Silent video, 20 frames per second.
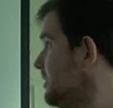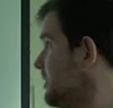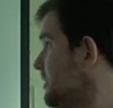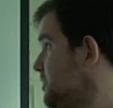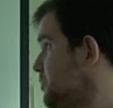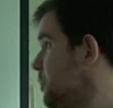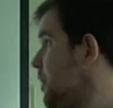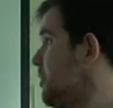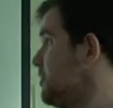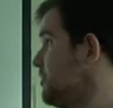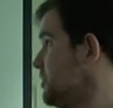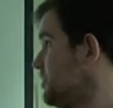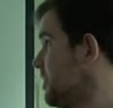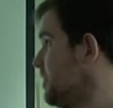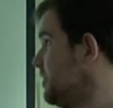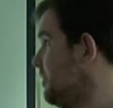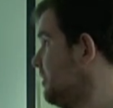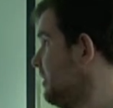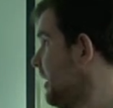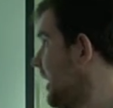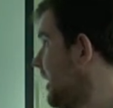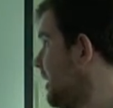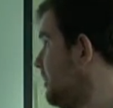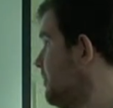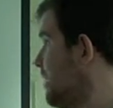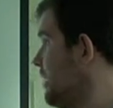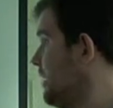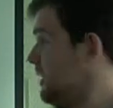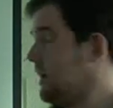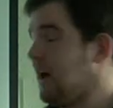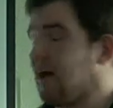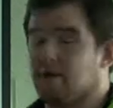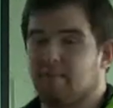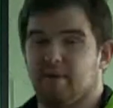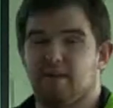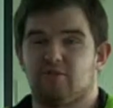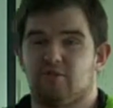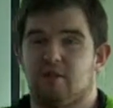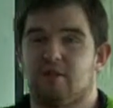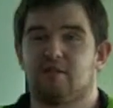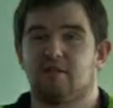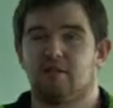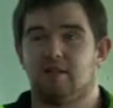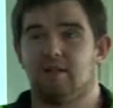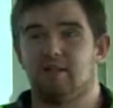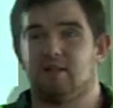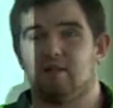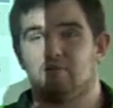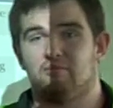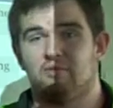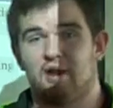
It's a popular genre game, and I'm interested in the